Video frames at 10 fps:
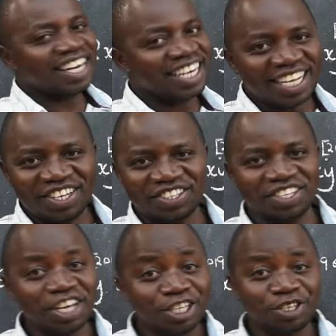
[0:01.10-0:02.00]
ladies and
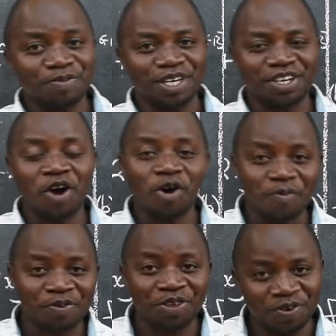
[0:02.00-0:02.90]
gentlemen.
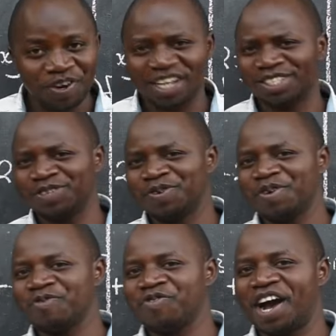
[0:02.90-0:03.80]
Hope you are
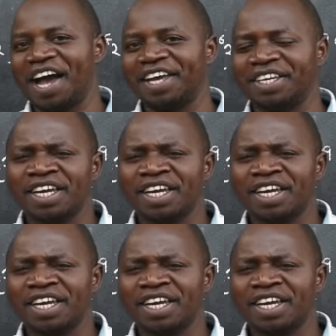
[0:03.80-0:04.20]
doing fine.